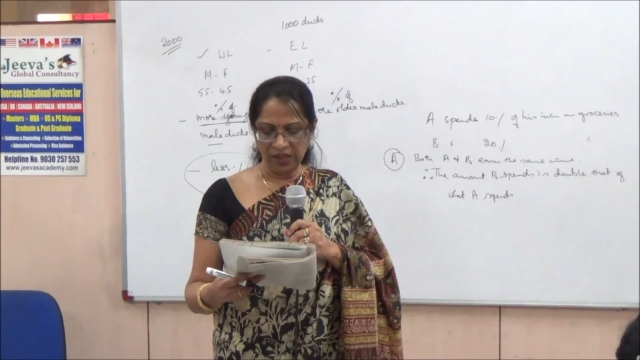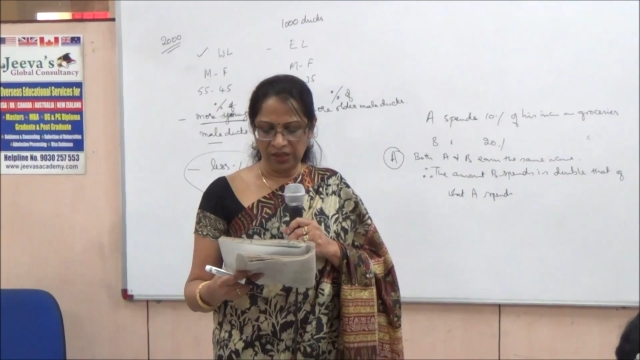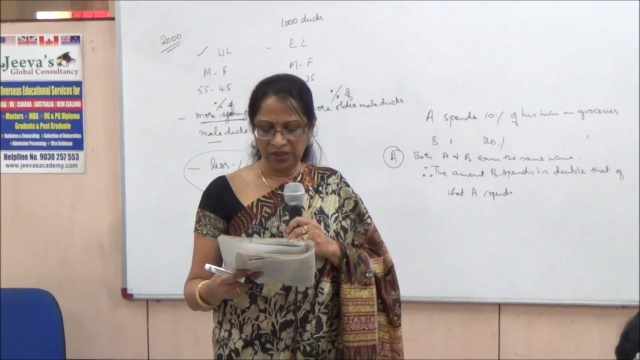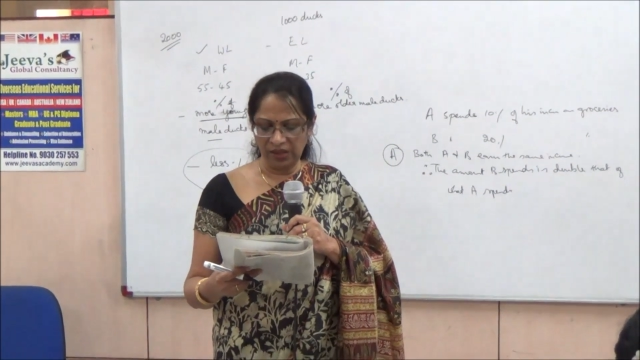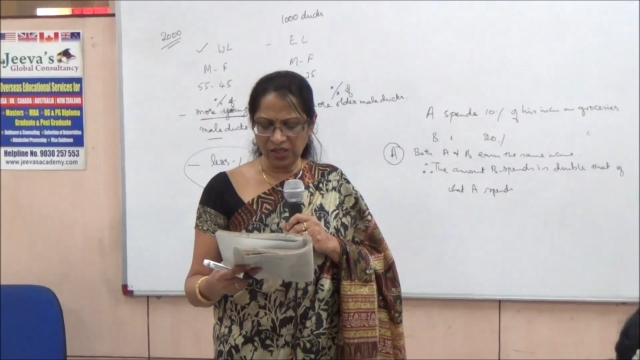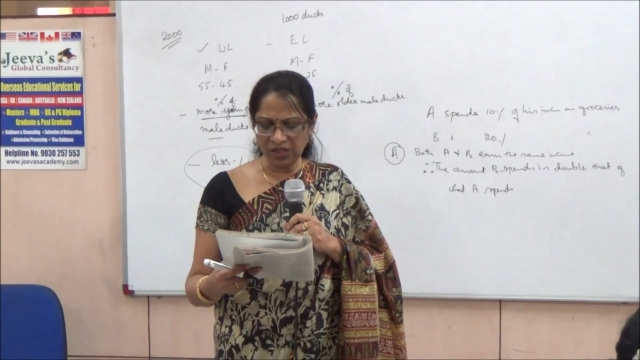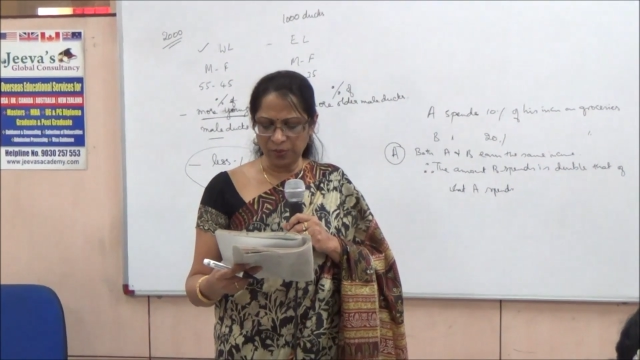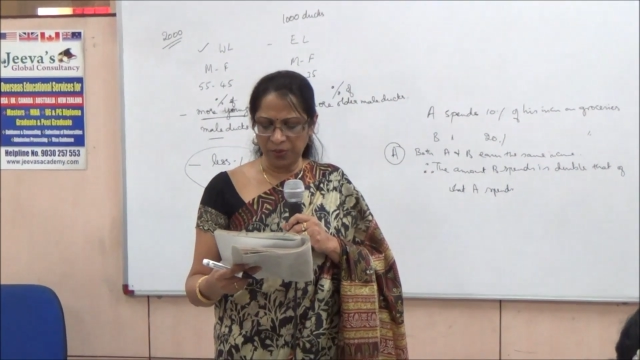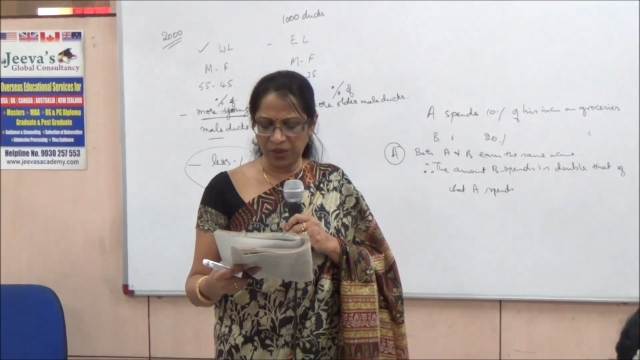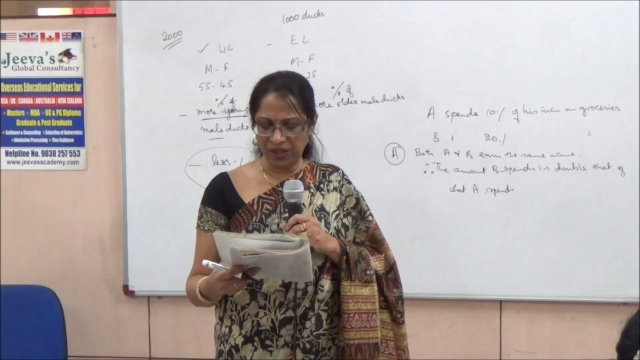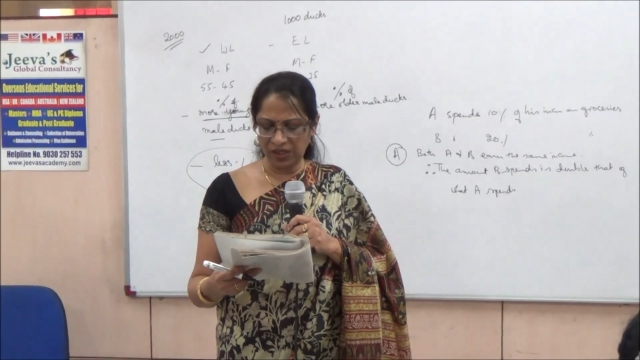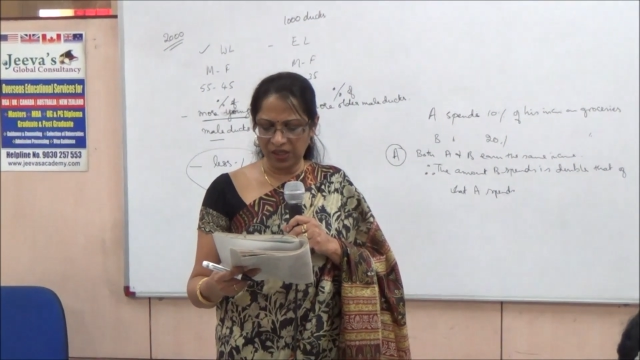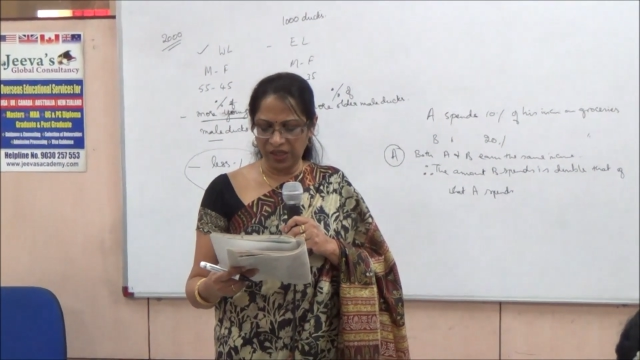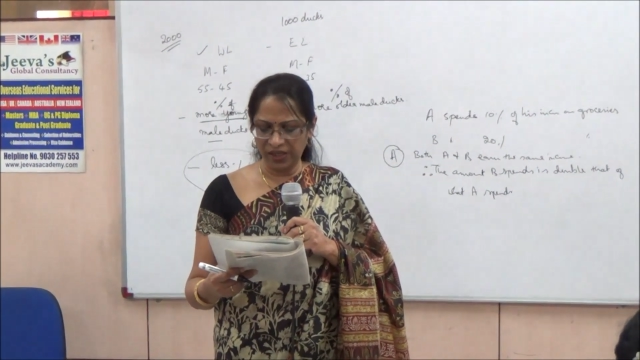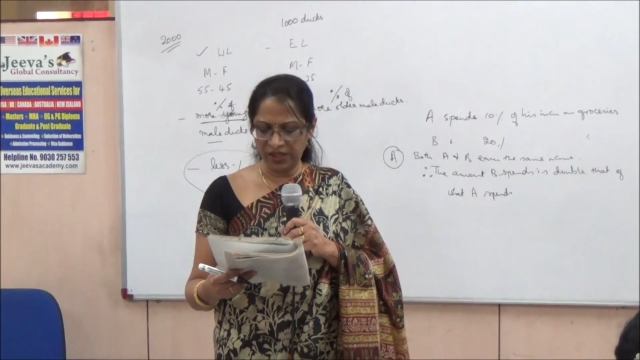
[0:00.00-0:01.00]
This
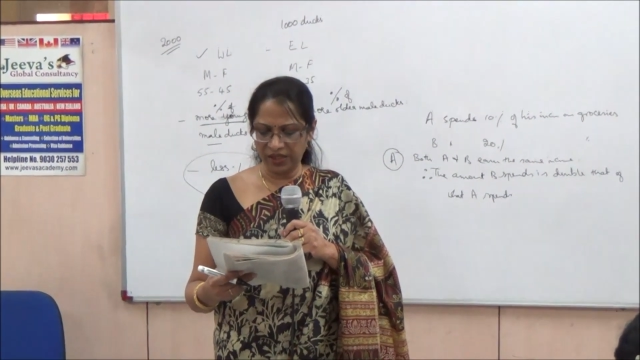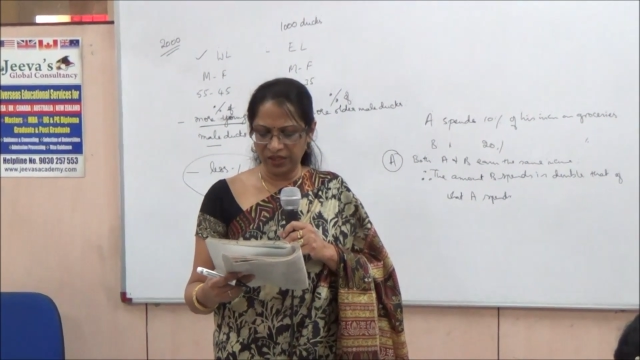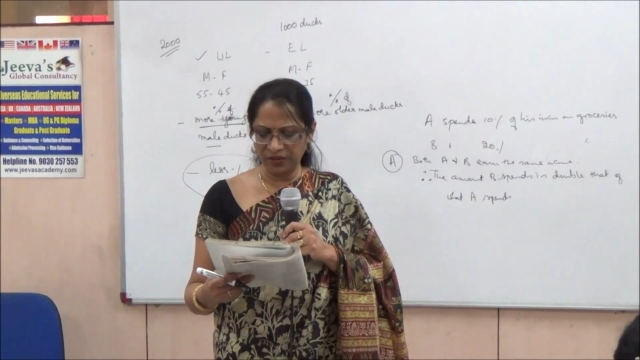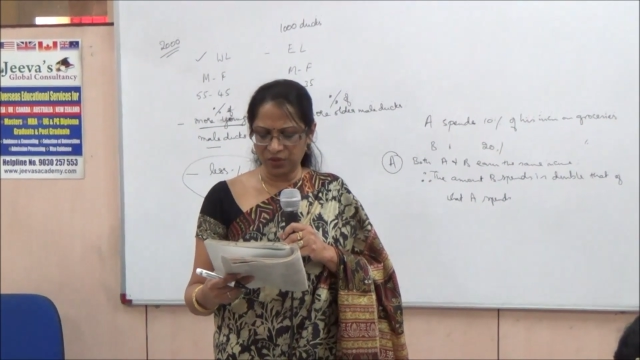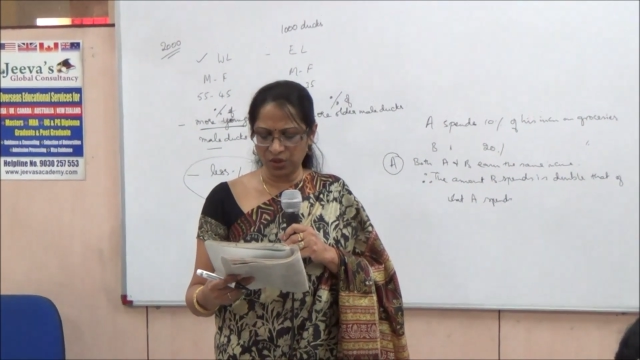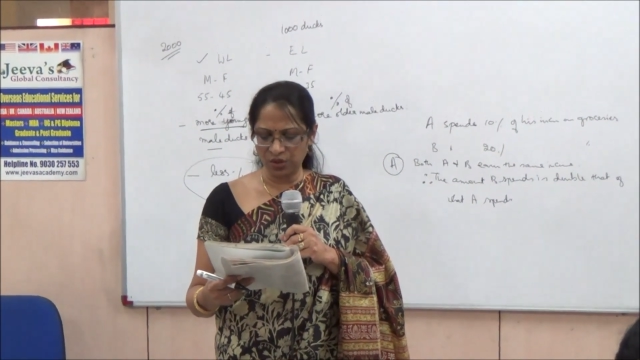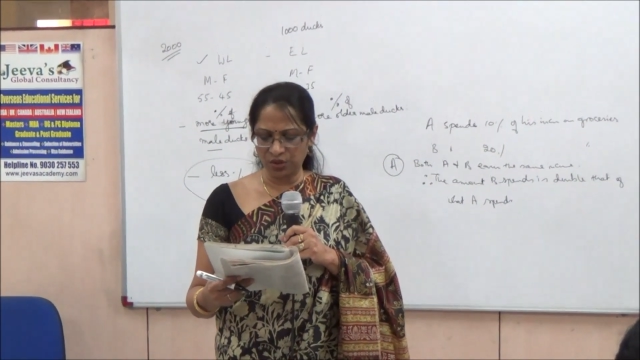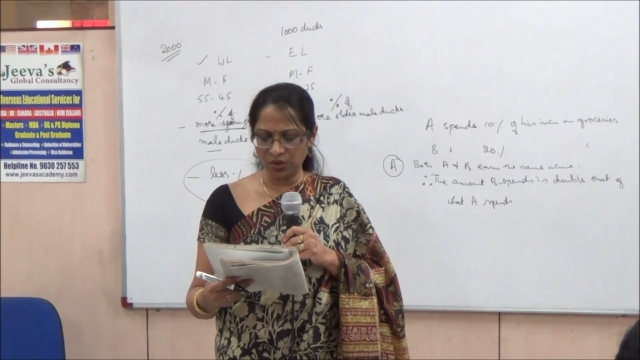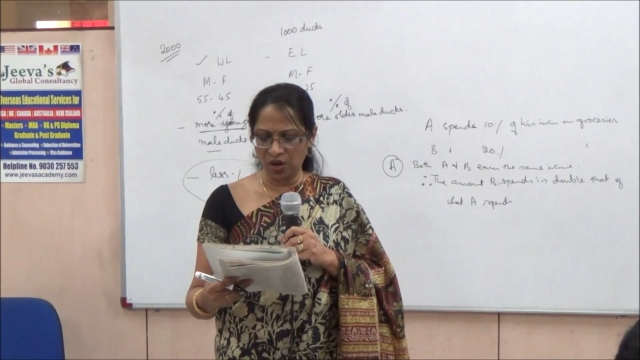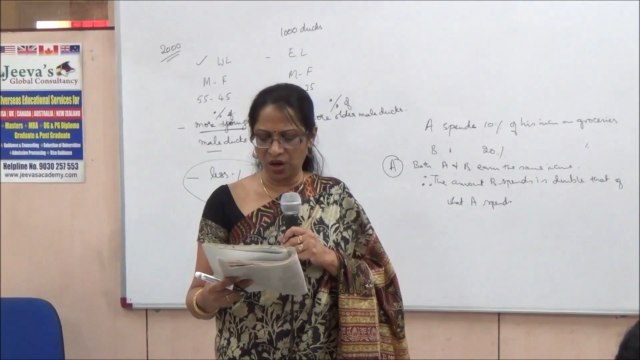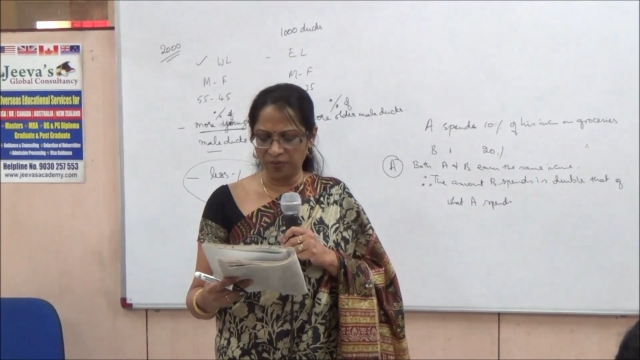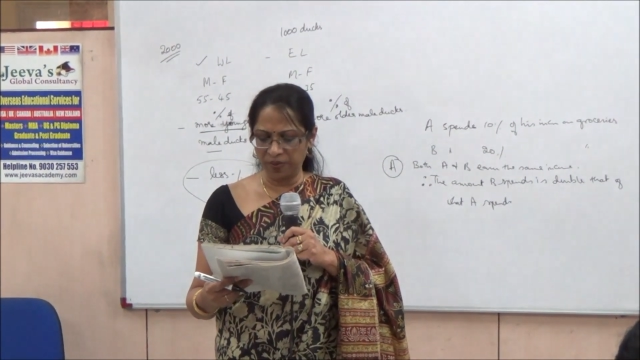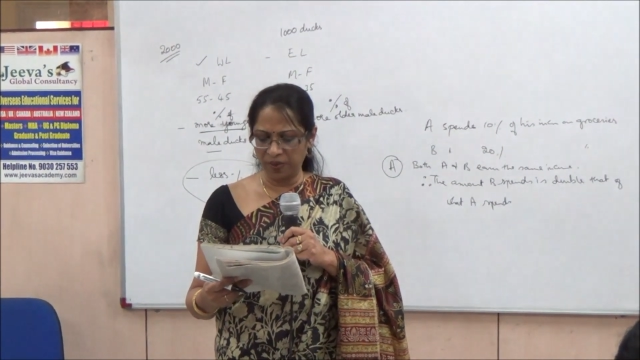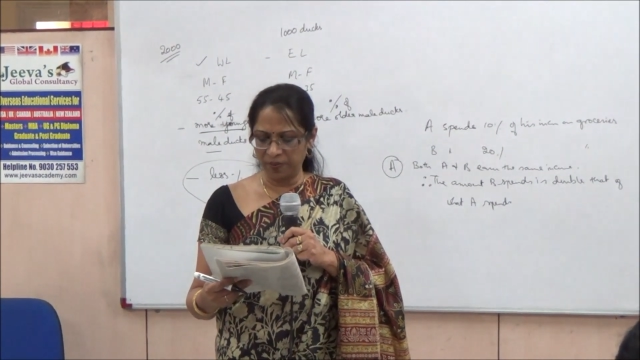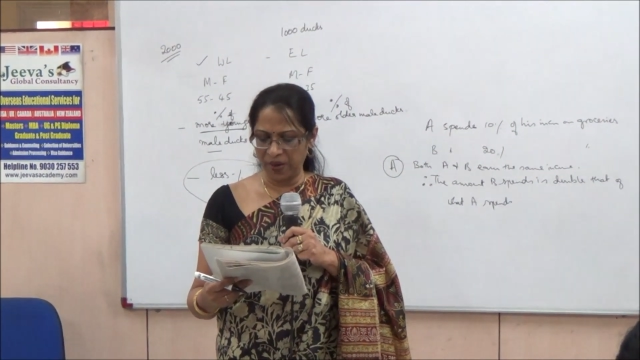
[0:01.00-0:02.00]
particular additive should
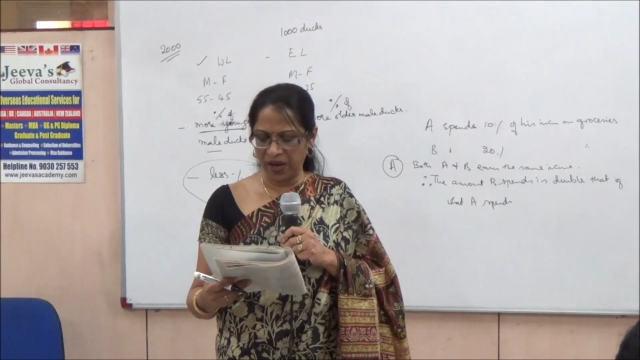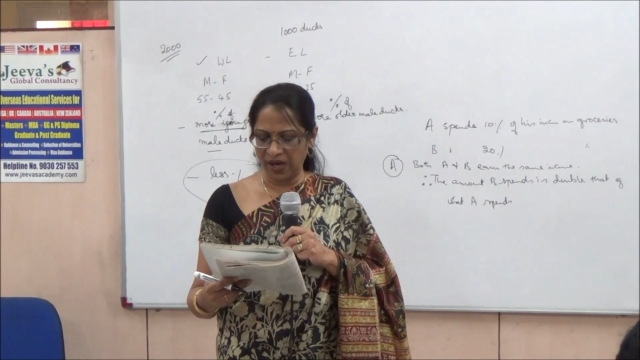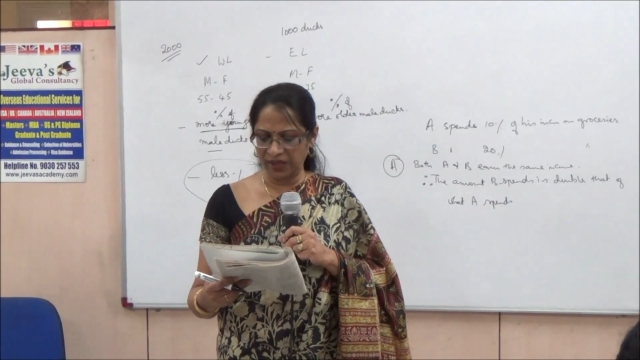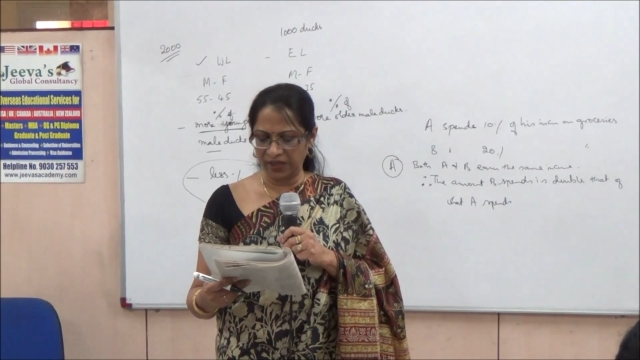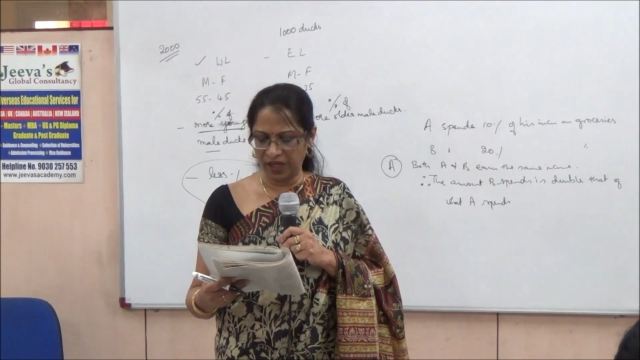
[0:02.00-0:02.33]
not be banned,